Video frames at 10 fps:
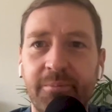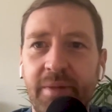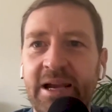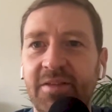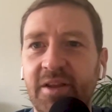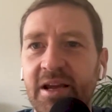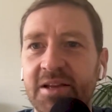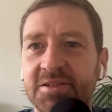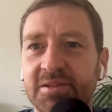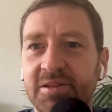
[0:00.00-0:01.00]
back in the
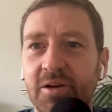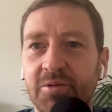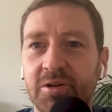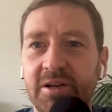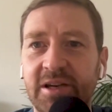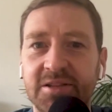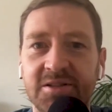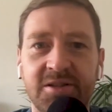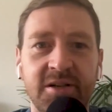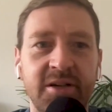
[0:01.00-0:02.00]
nets and, you know, young kids,